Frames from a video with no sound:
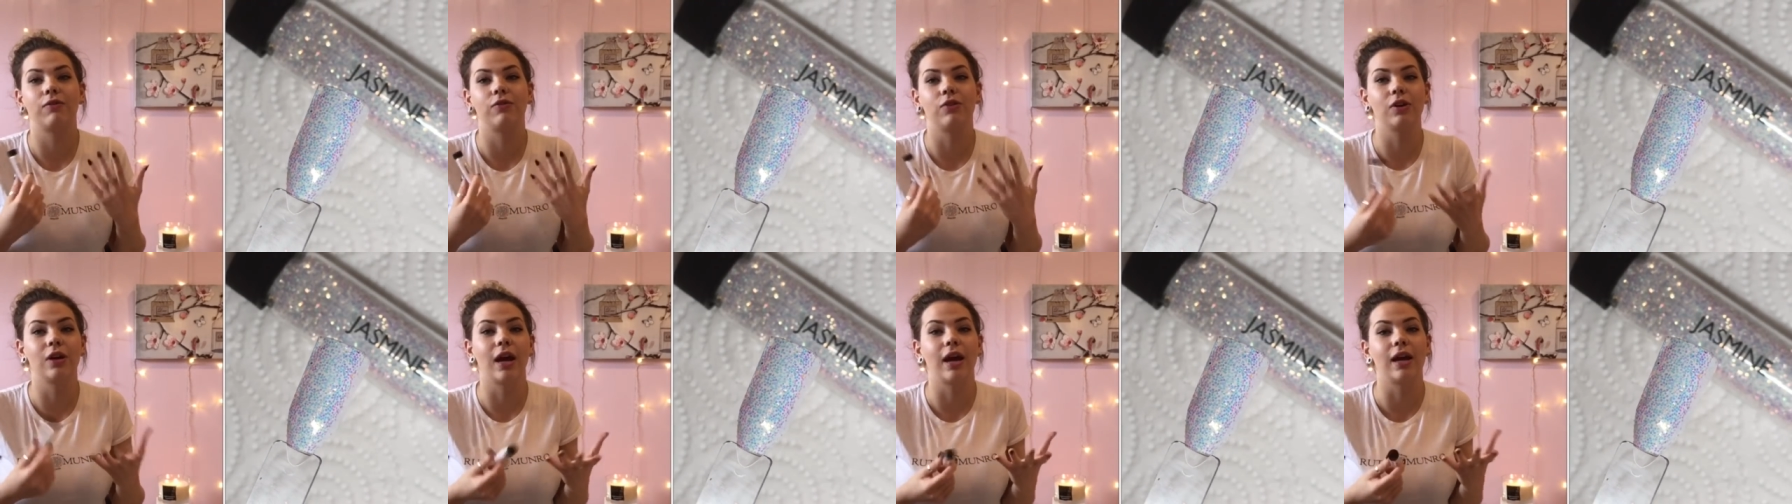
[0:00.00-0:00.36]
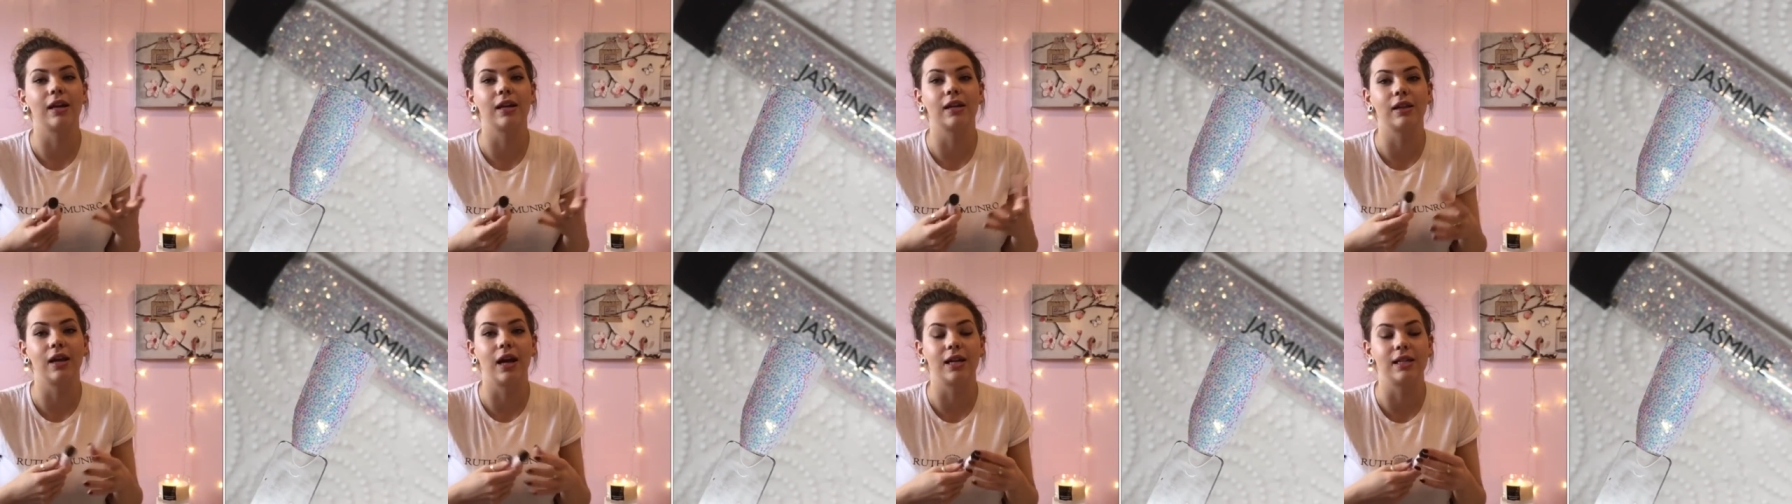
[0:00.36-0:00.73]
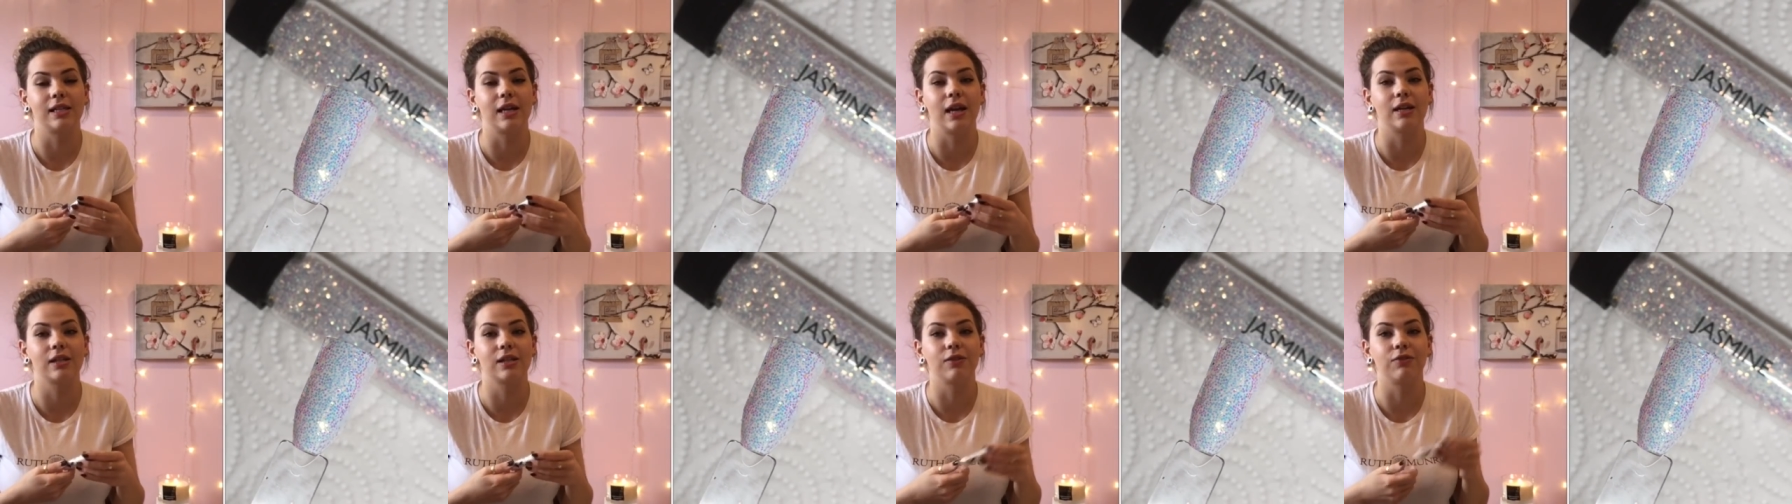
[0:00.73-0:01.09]
If you get any
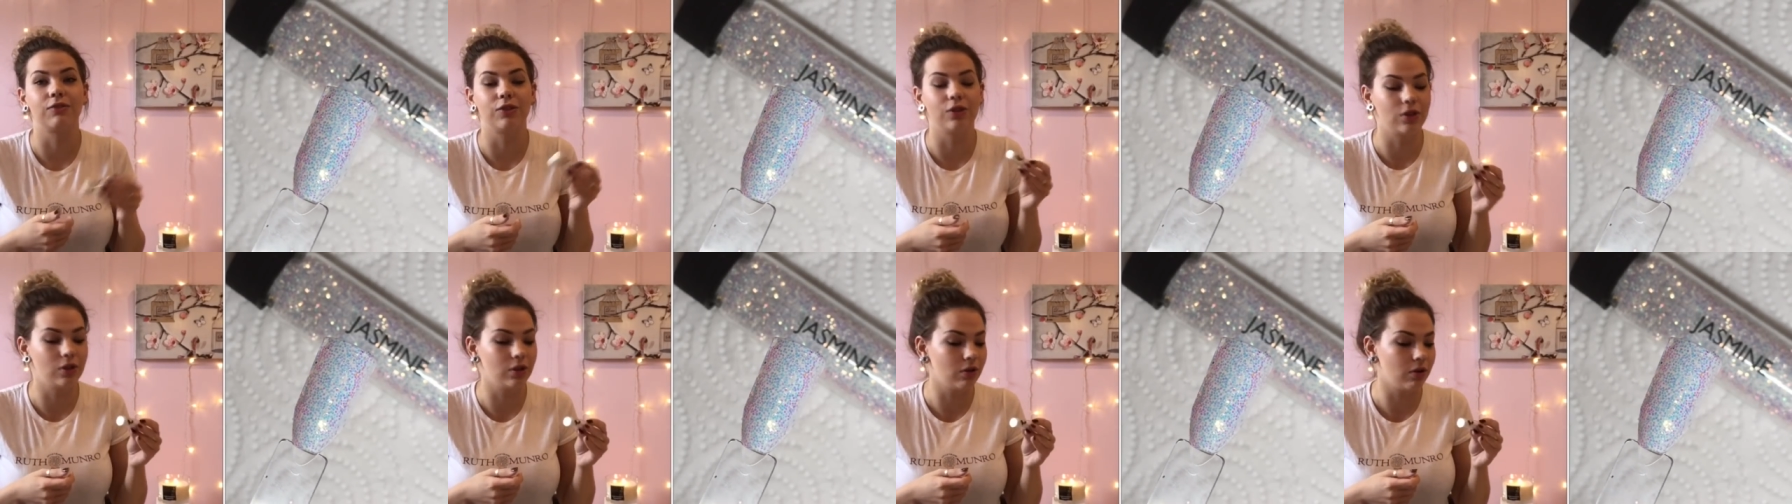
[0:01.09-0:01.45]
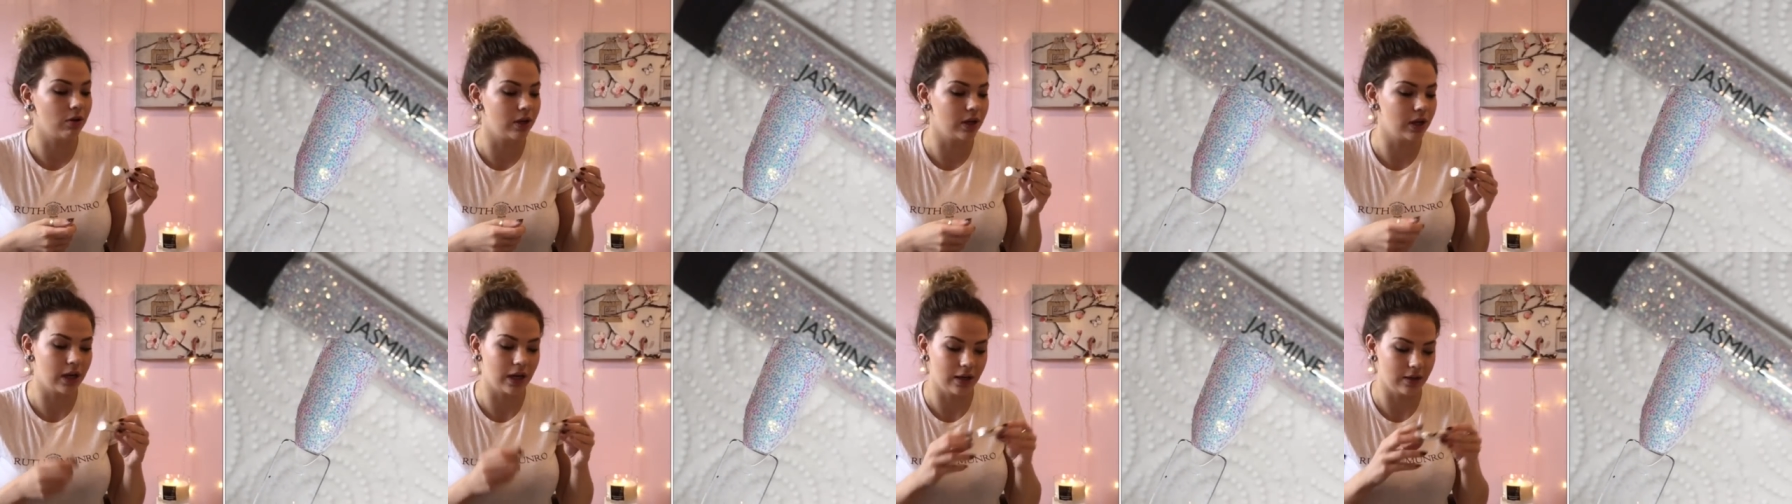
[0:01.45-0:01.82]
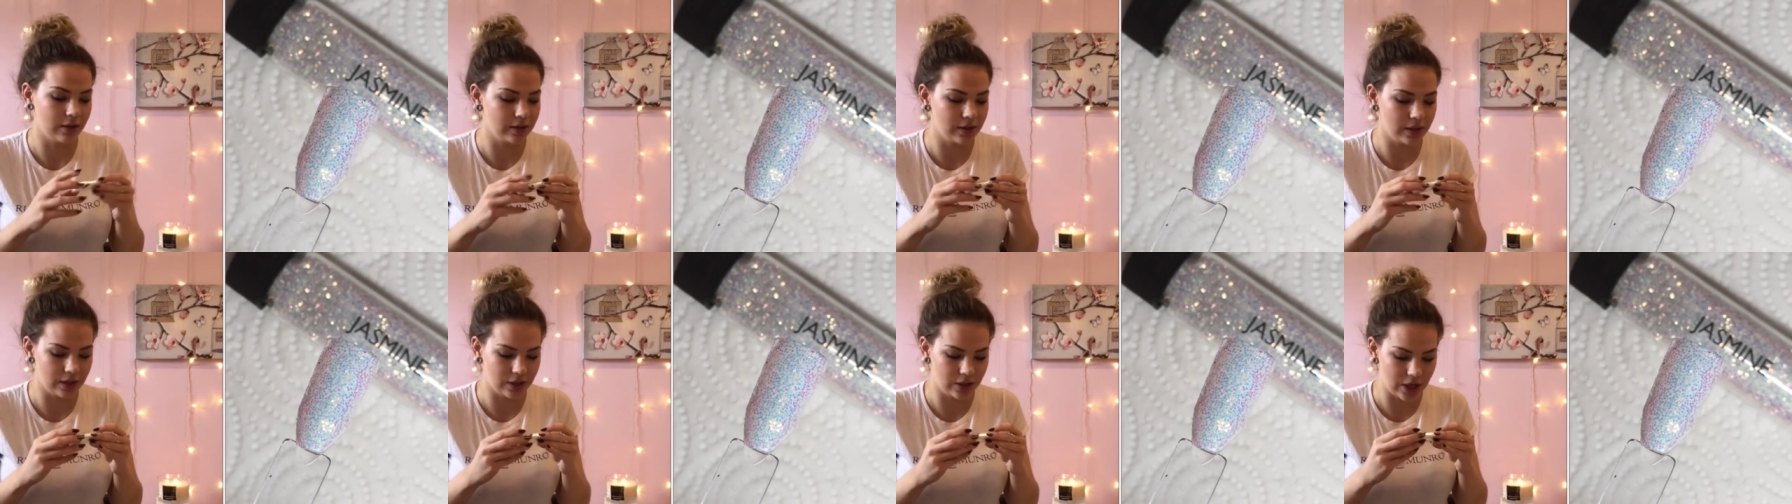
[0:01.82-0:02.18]
clients asking for unicorn
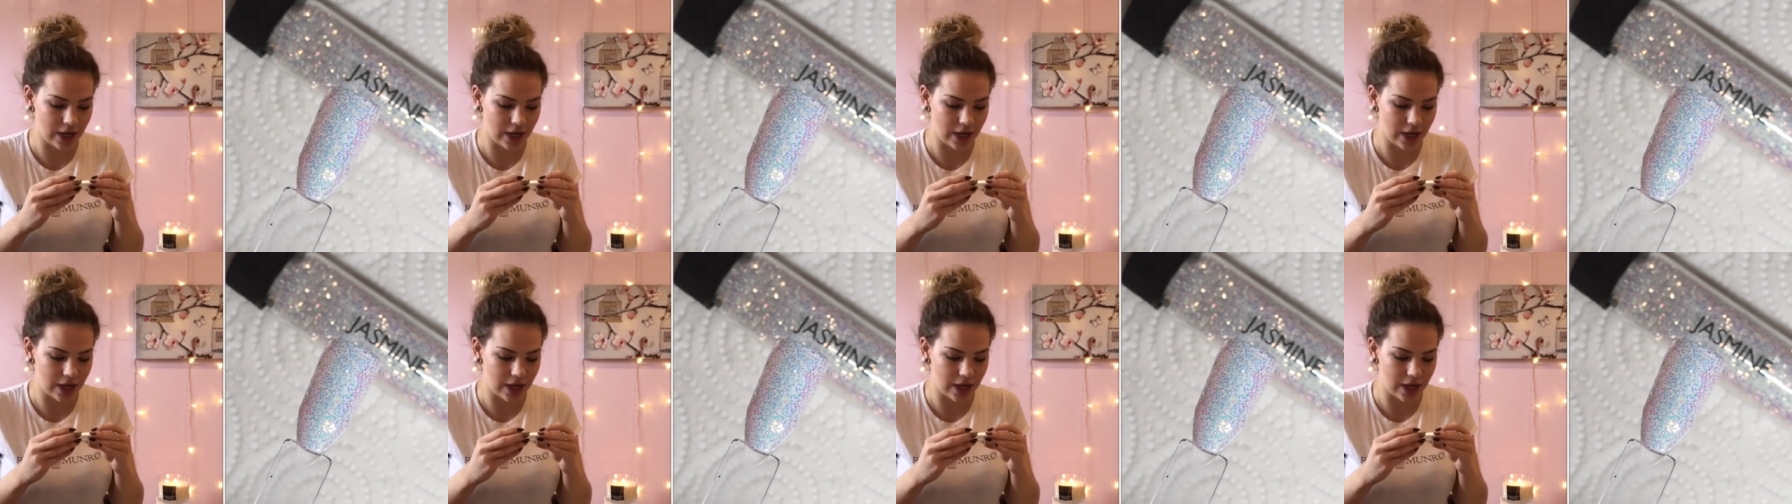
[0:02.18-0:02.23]
nails,